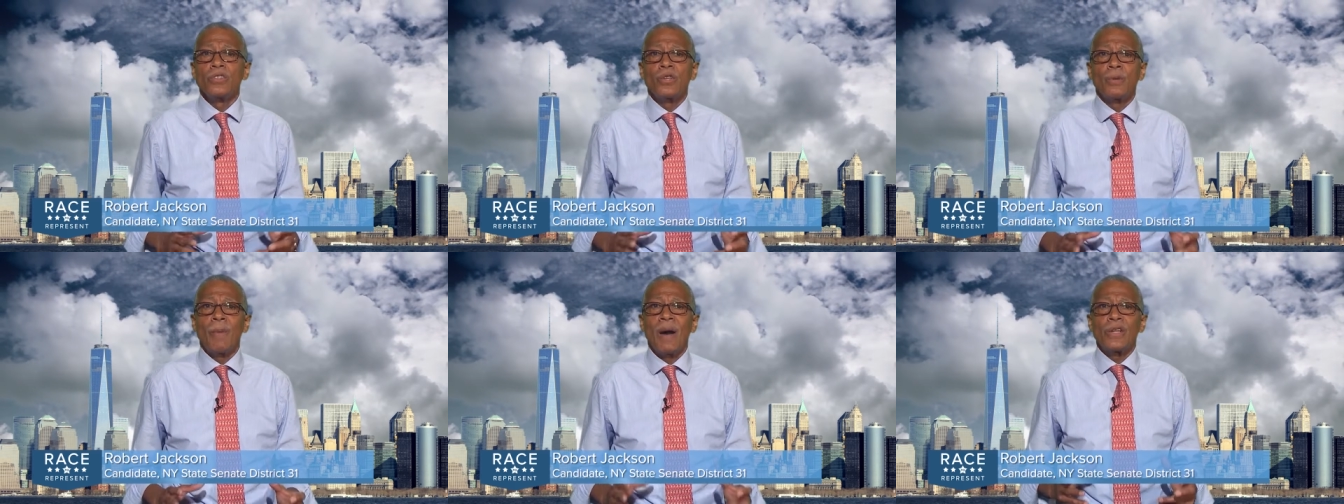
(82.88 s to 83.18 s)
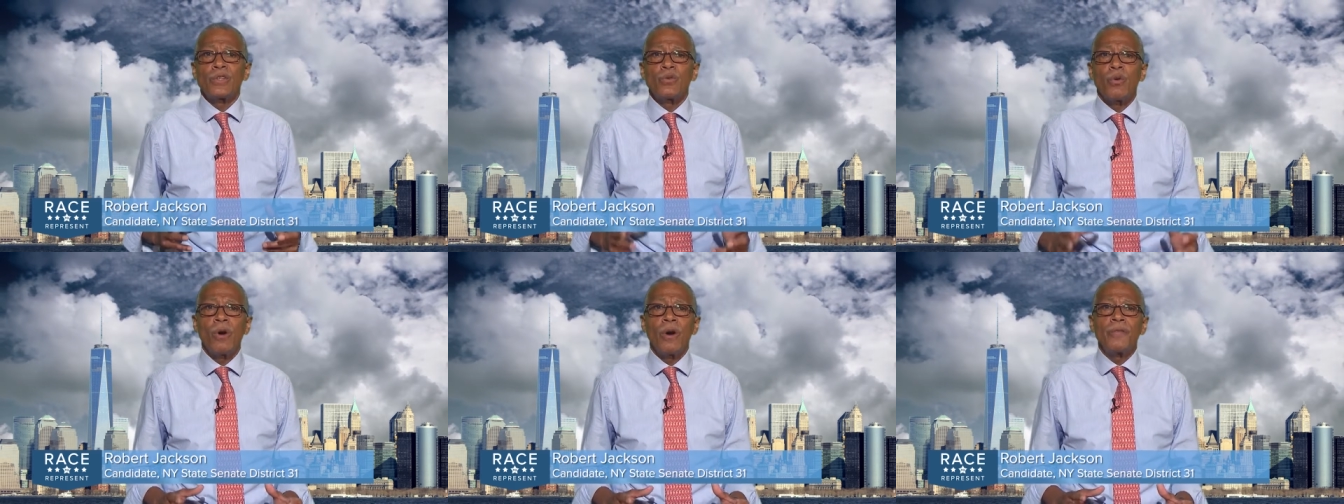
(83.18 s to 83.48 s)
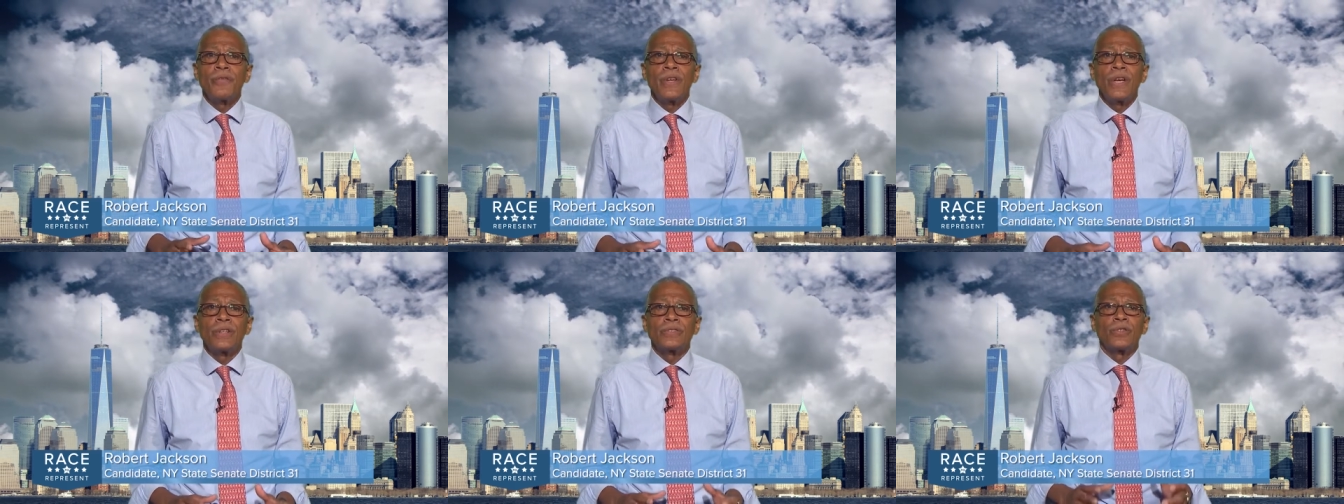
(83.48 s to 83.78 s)
to my
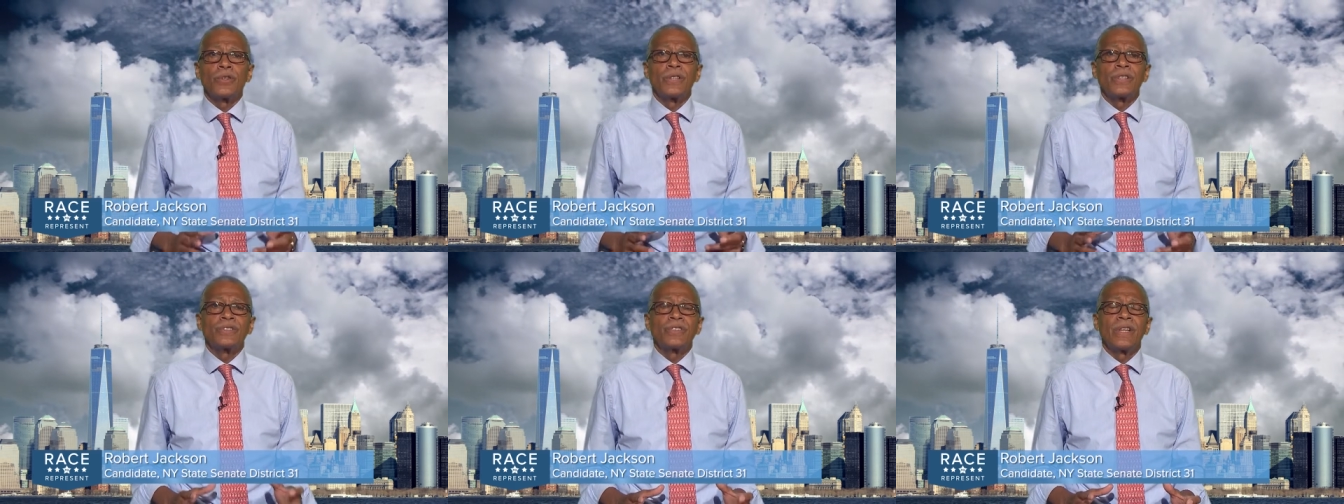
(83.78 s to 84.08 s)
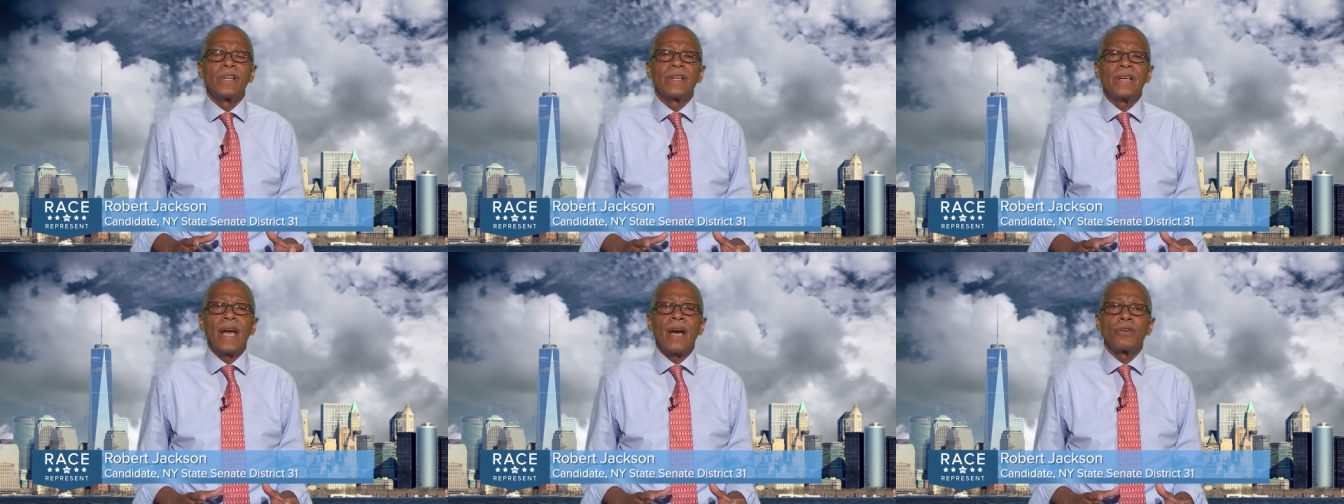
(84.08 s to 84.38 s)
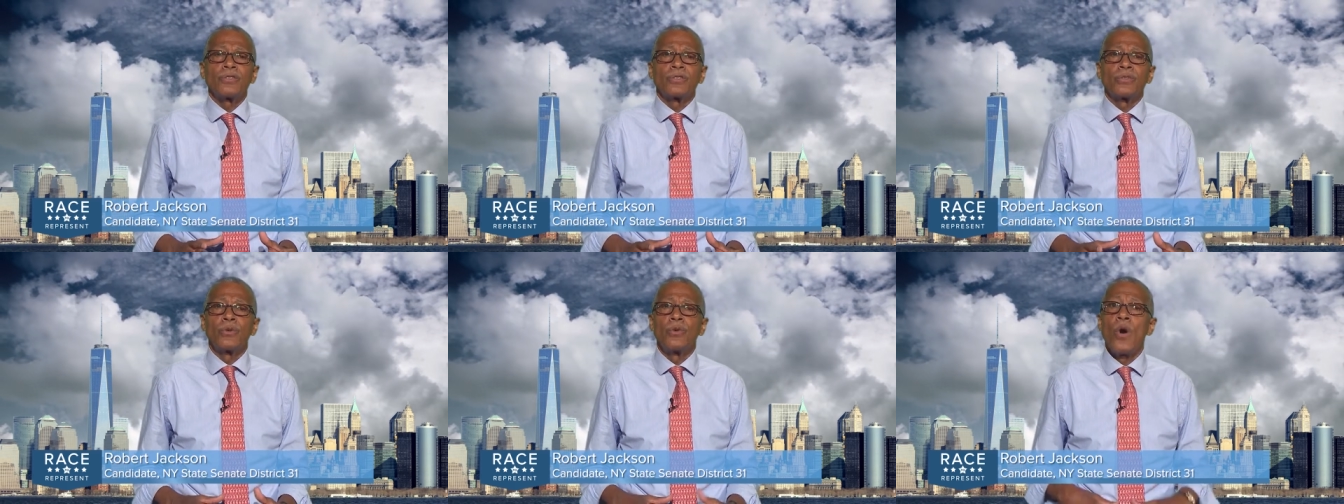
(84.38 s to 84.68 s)
12 years on the City
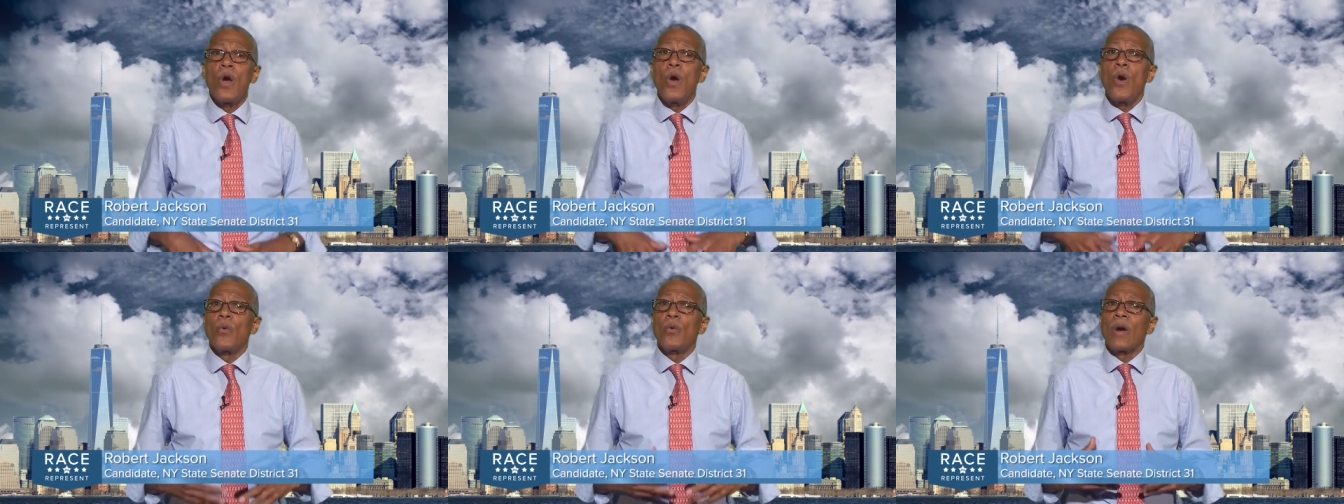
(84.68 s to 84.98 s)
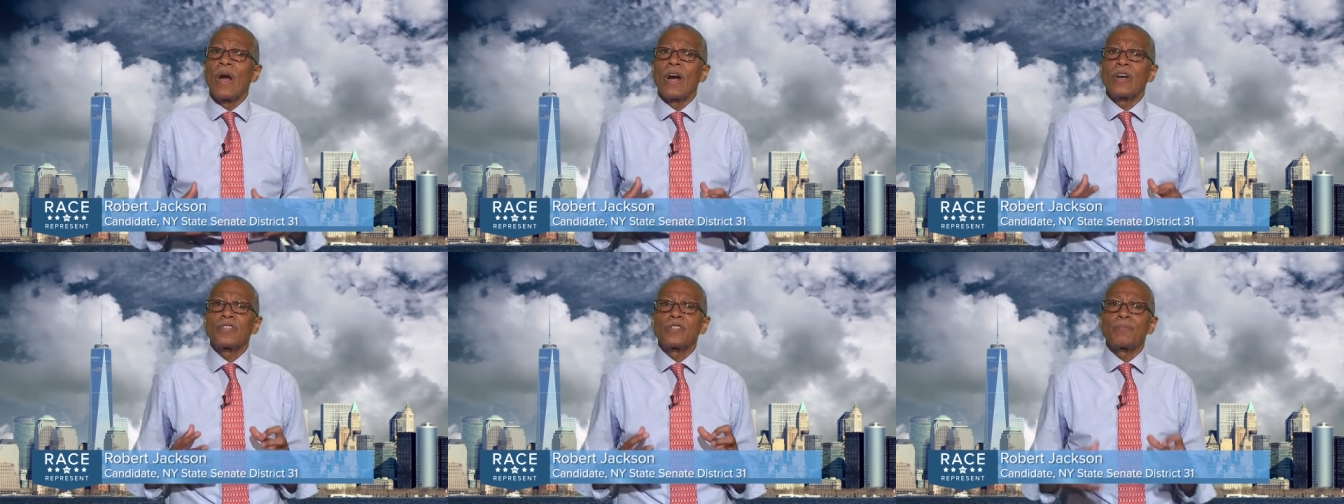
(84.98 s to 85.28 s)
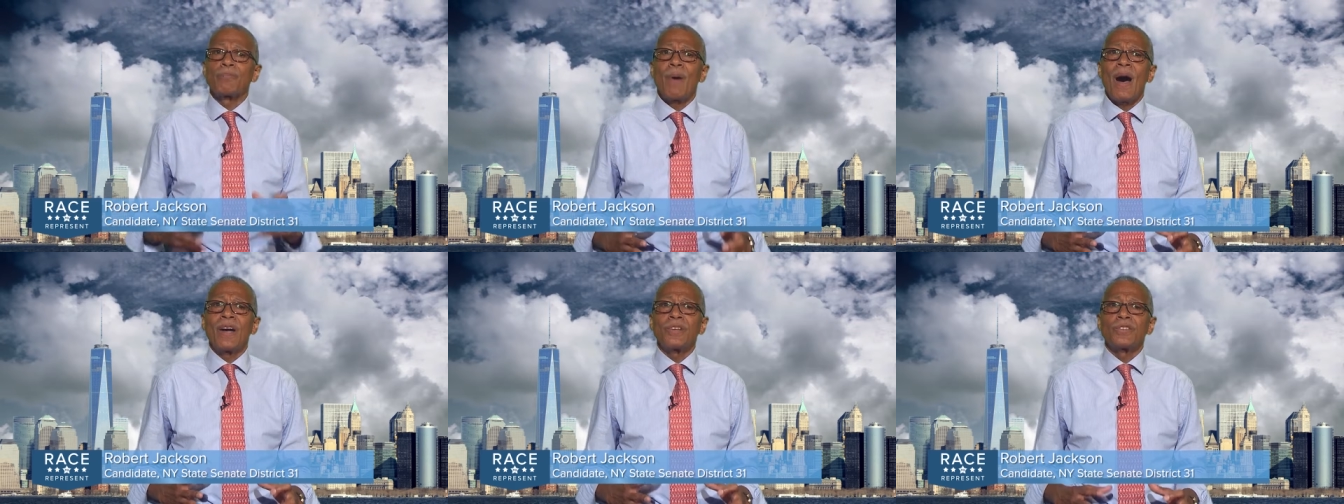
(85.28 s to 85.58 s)
Council, where I
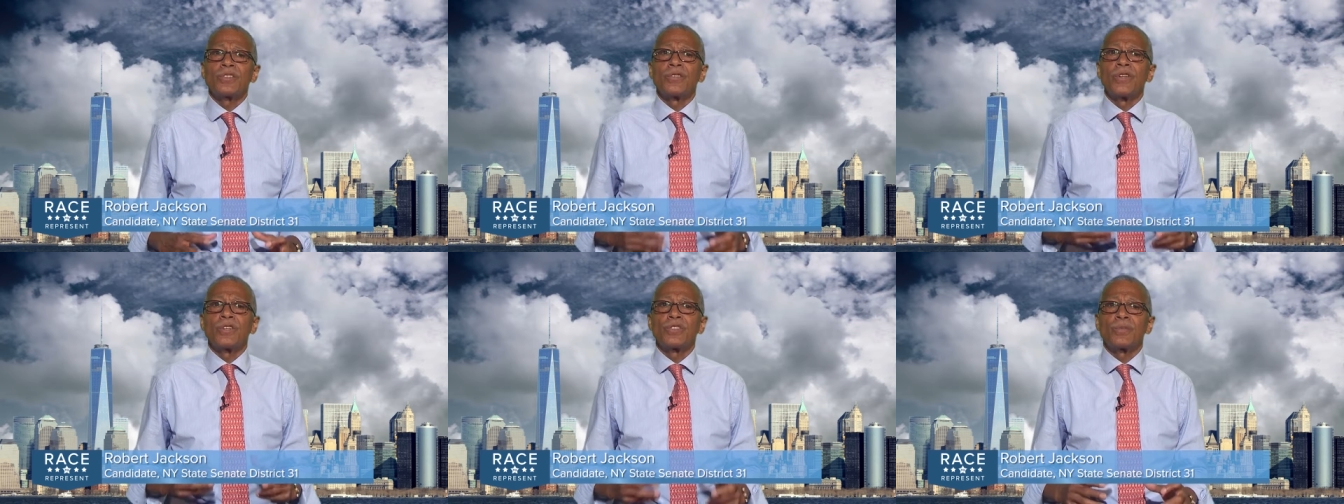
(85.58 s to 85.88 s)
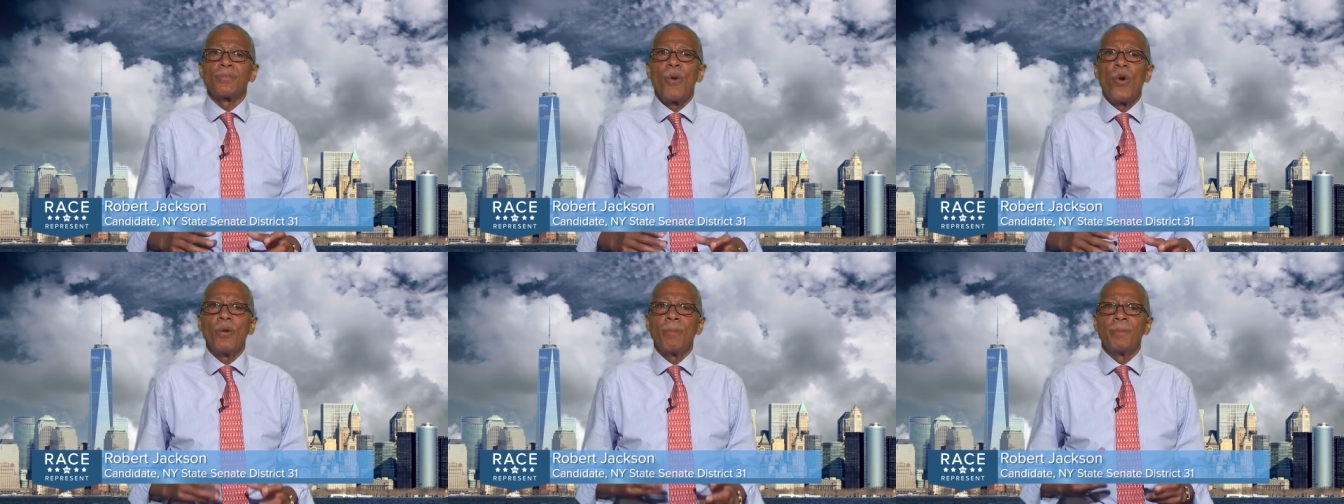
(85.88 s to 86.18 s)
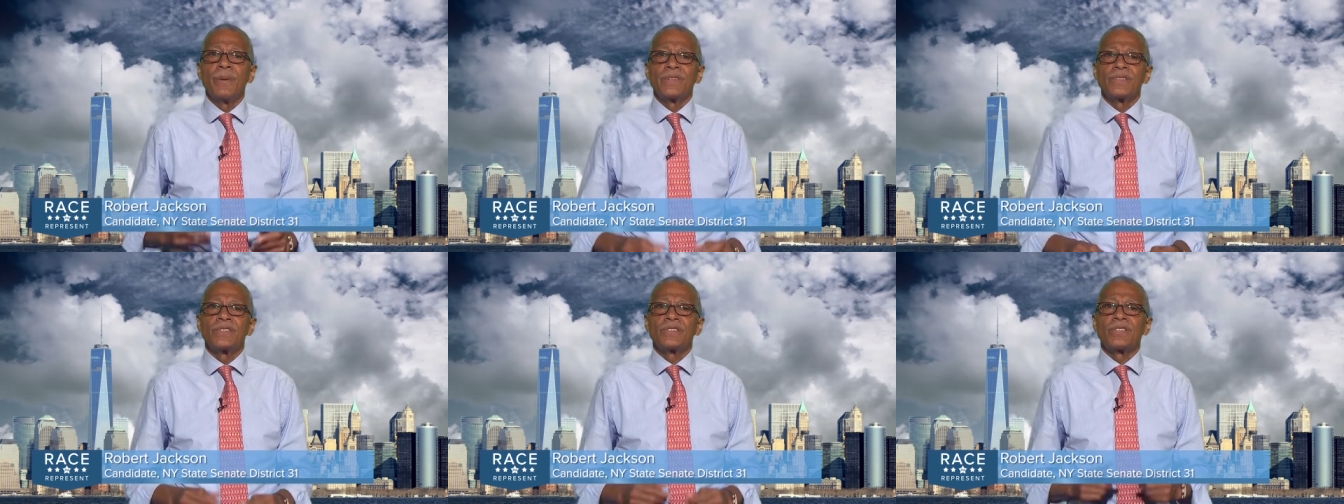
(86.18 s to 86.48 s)
sponsored the Small
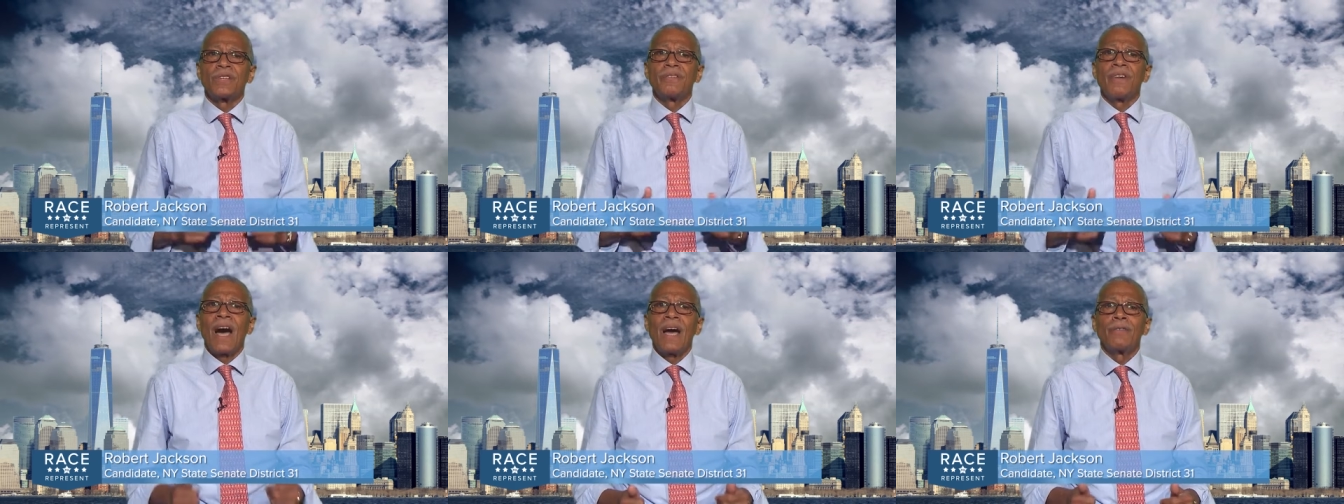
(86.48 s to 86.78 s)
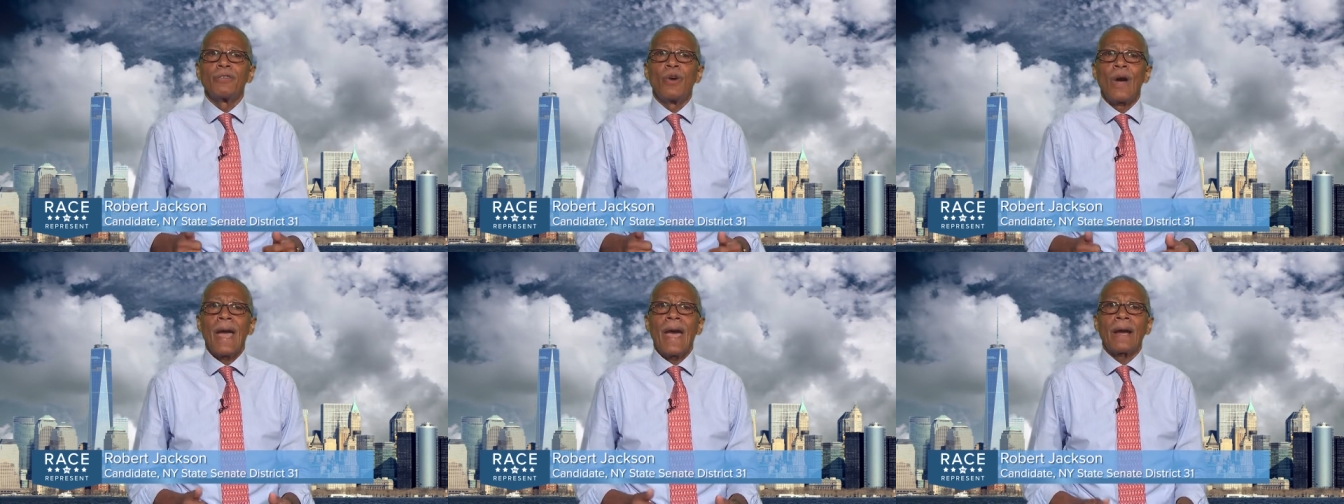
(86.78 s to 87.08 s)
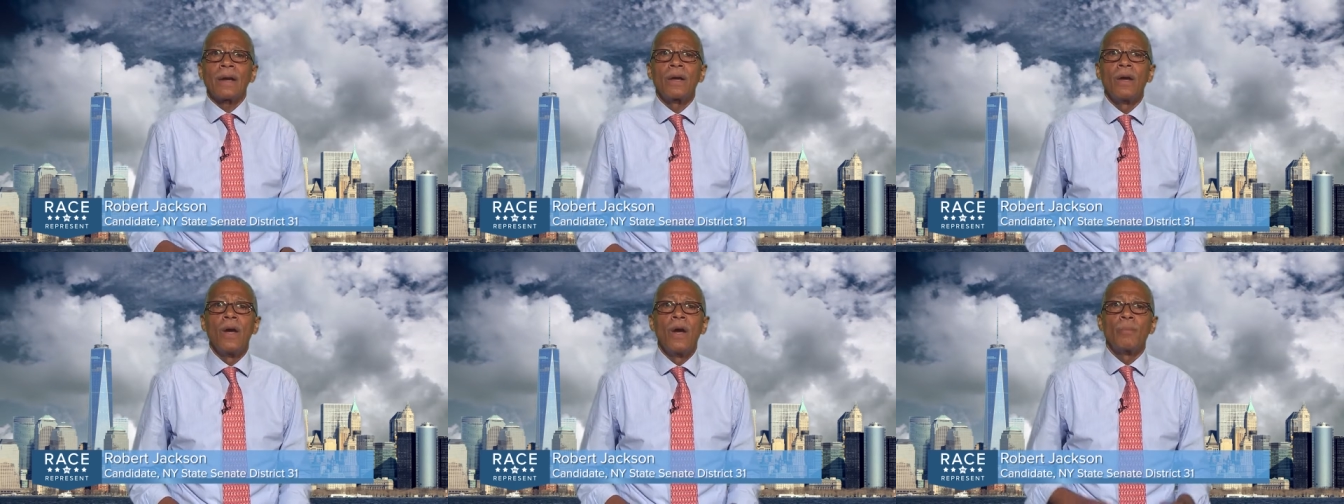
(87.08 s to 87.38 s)
Business Survival
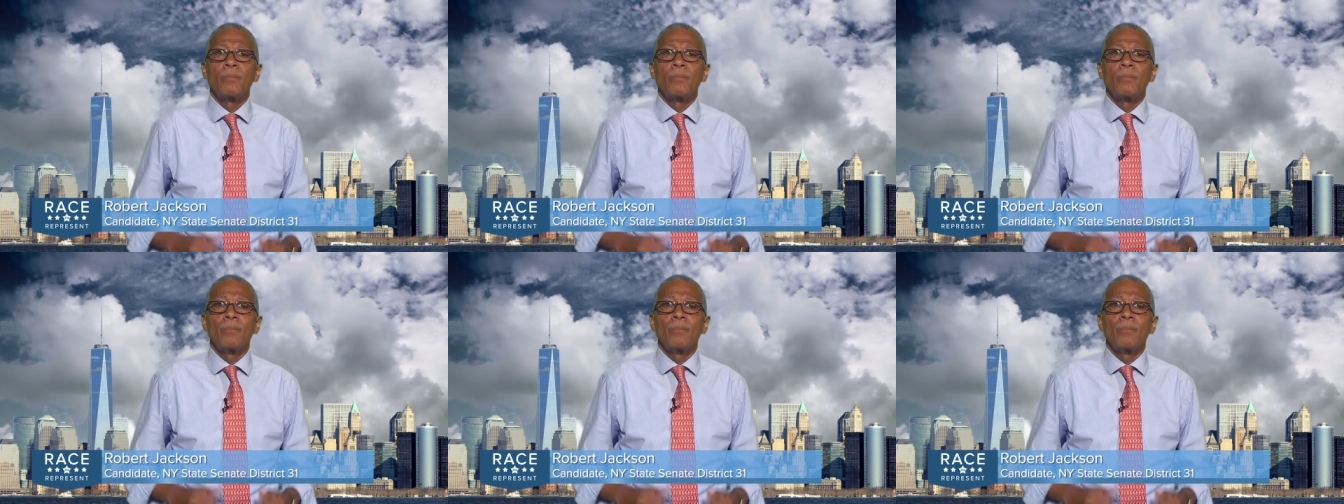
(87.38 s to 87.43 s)
Act,